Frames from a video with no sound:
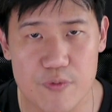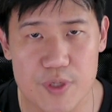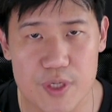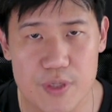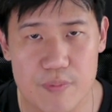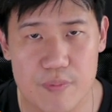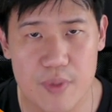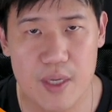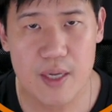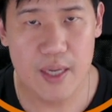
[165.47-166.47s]
over here,
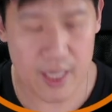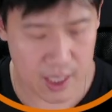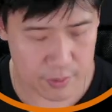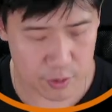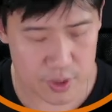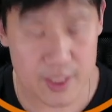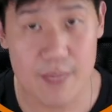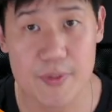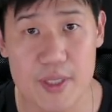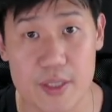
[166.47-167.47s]
and I'm going to
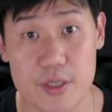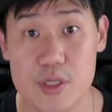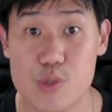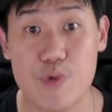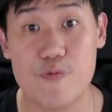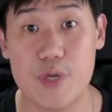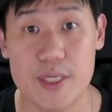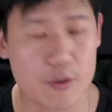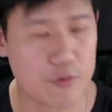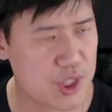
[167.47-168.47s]
type in another Swift
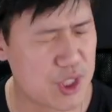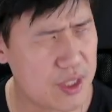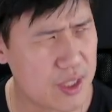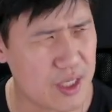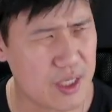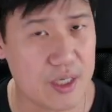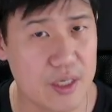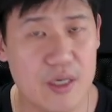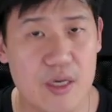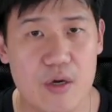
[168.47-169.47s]
related question.
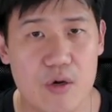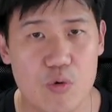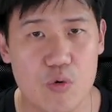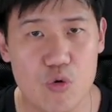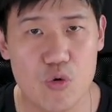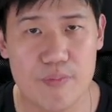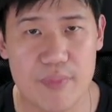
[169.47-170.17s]
Who